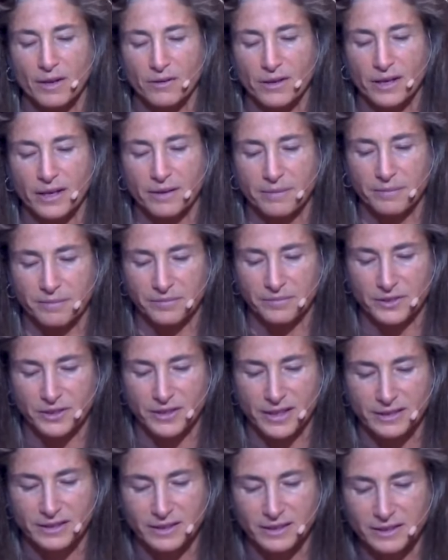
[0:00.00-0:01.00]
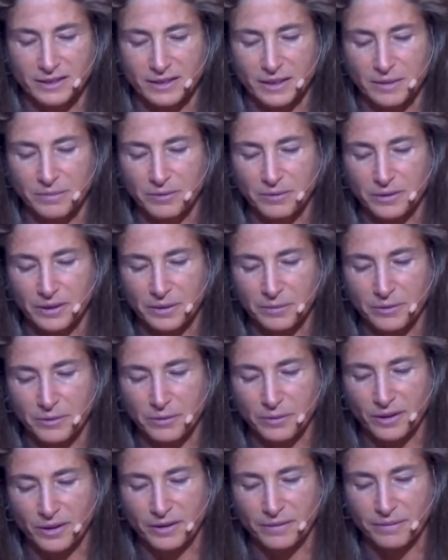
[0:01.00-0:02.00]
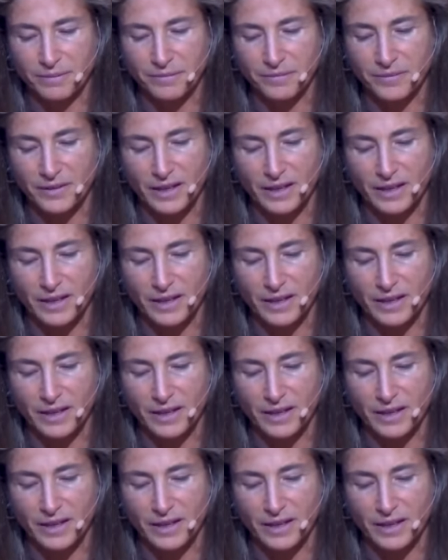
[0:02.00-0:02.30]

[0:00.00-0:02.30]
Okay, so that's example number one.